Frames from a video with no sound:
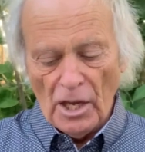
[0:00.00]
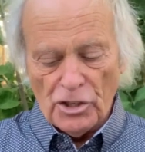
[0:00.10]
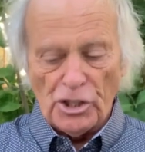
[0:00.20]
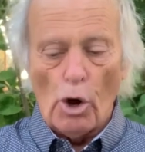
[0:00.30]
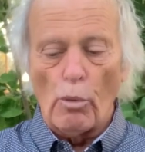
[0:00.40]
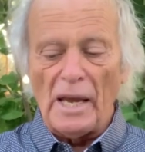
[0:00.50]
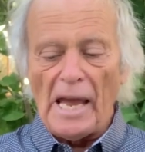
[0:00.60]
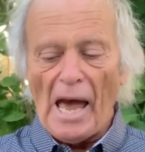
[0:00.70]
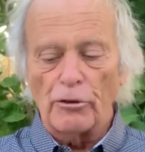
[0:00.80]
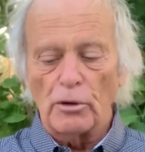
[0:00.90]
Shall we
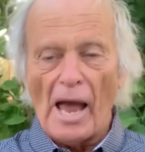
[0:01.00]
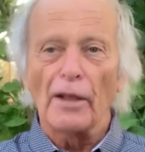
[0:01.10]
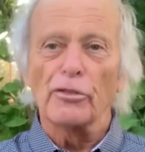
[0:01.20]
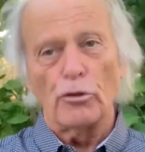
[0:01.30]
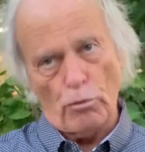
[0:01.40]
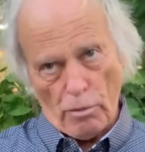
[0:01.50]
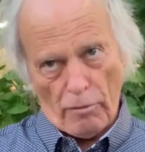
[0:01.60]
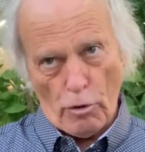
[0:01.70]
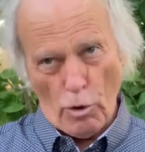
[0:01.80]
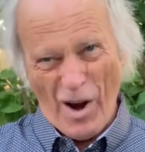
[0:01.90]
gather at the river?